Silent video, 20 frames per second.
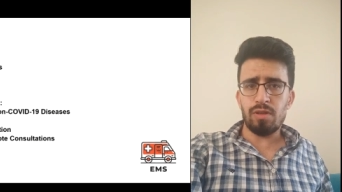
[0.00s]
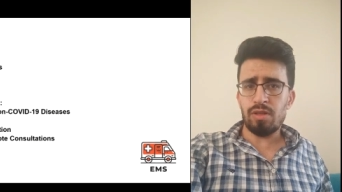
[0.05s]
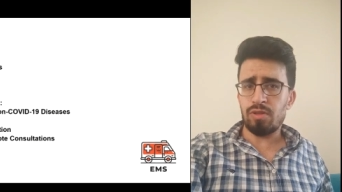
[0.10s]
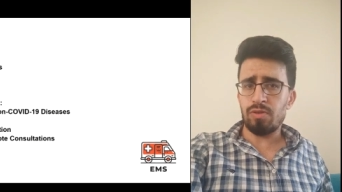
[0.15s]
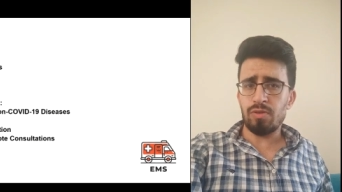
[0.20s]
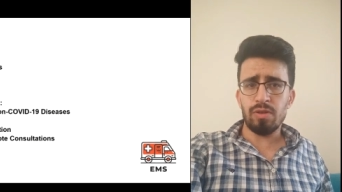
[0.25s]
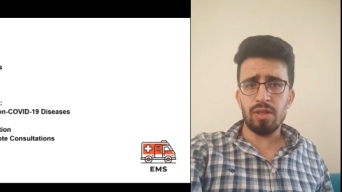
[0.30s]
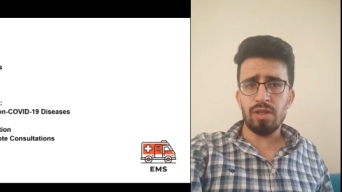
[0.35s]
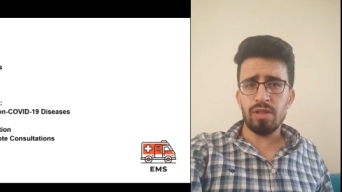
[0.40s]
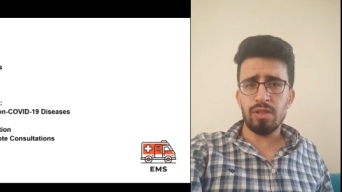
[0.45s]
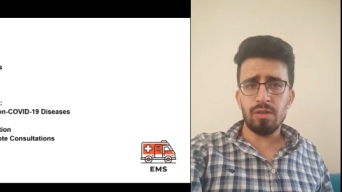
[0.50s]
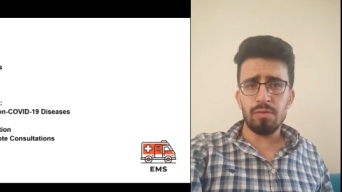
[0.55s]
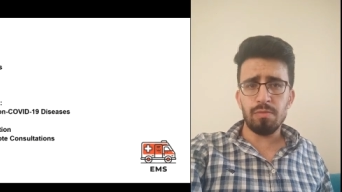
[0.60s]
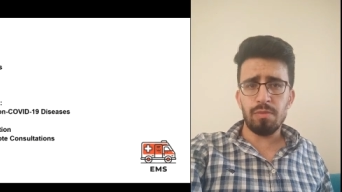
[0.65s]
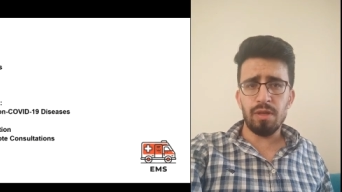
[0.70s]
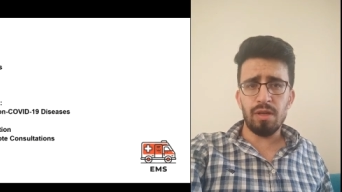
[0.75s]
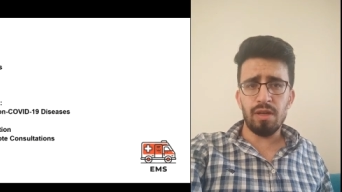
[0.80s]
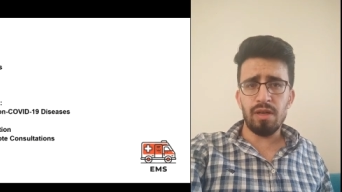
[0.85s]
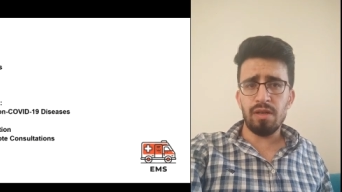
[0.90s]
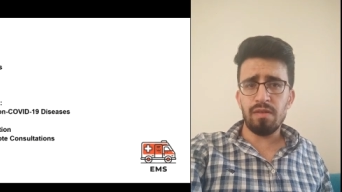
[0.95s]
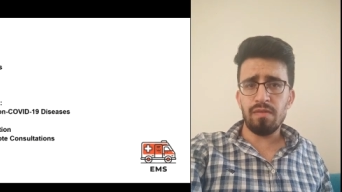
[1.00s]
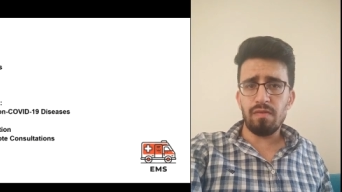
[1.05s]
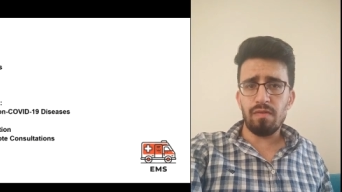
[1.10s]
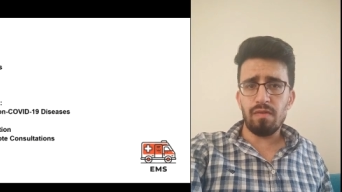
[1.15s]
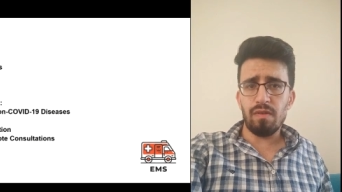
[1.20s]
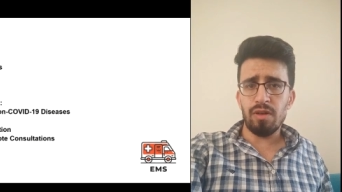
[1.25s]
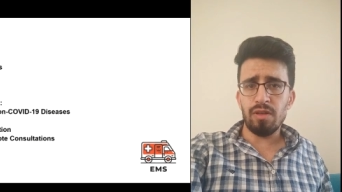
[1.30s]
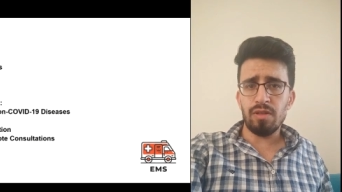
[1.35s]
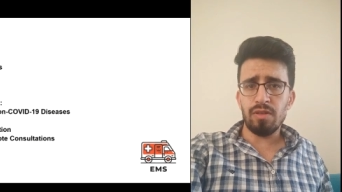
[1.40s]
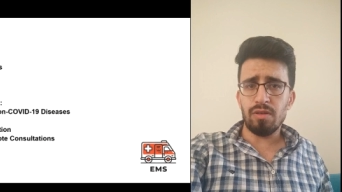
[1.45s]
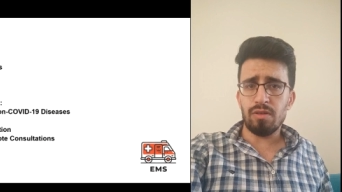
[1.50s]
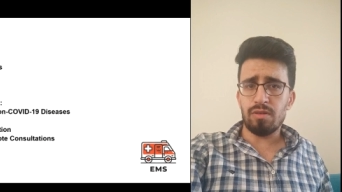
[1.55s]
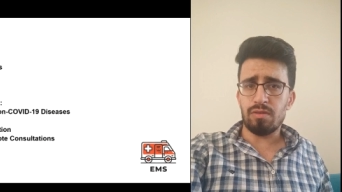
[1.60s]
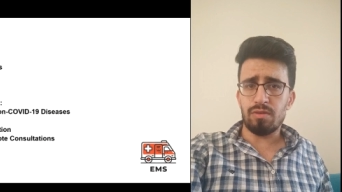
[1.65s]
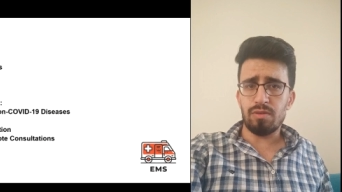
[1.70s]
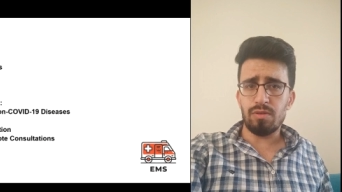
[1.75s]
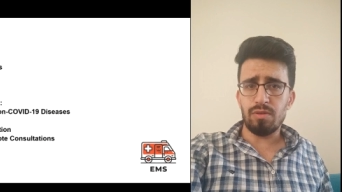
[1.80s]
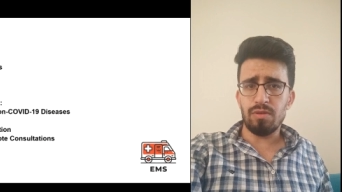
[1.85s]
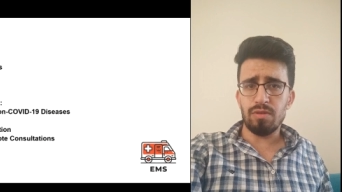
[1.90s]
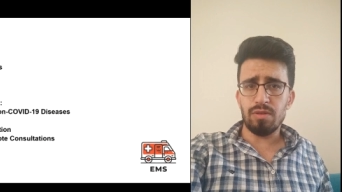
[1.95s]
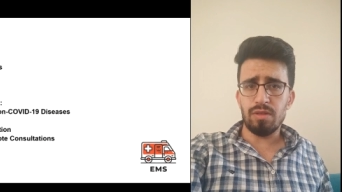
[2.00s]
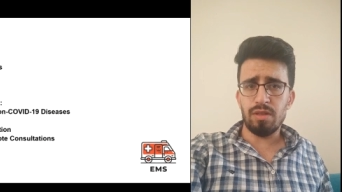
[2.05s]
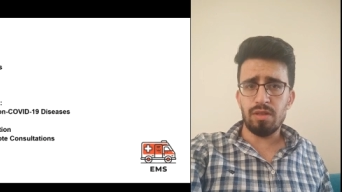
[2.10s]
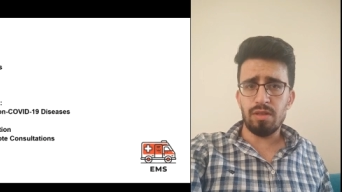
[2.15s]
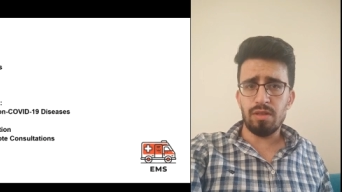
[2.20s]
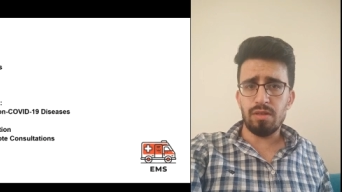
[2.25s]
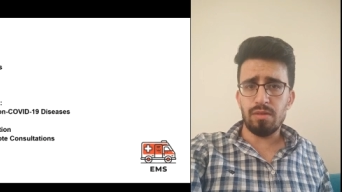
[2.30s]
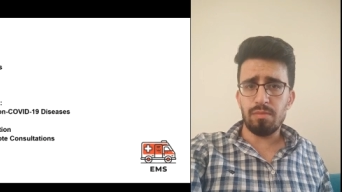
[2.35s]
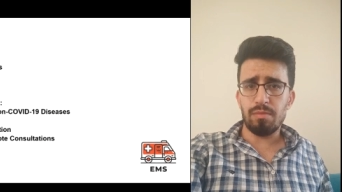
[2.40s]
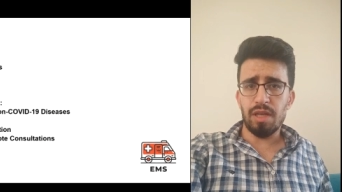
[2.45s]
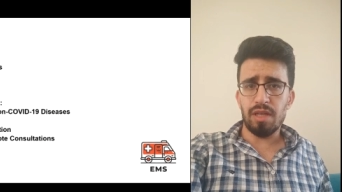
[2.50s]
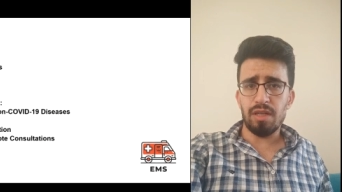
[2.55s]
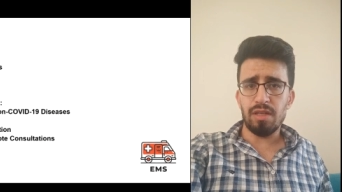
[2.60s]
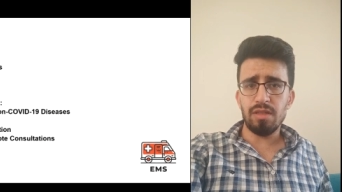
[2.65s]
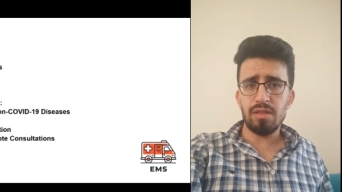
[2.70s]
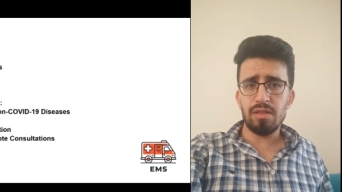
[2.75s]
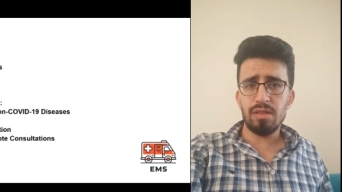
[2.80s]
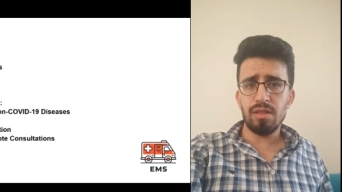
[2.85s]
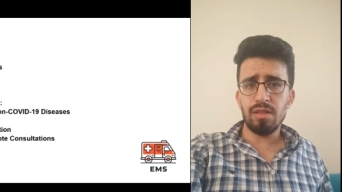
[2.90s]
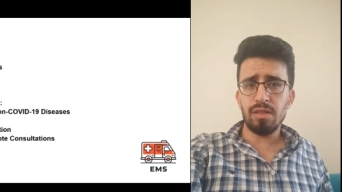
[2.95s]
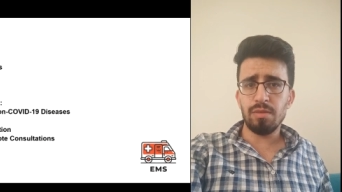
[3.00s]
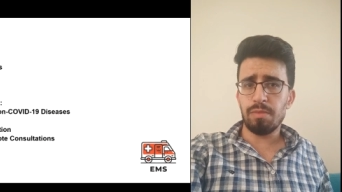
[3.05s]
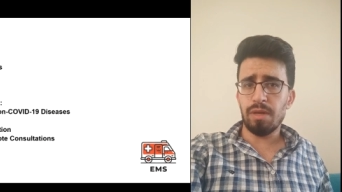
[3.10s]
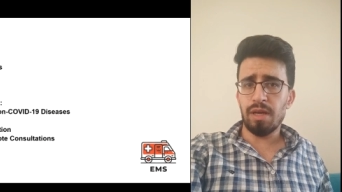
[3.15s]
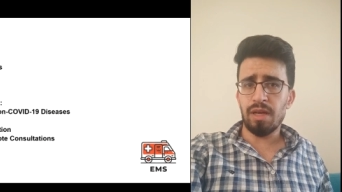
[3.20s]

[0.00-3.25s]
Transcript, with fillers: education play vital roles in managing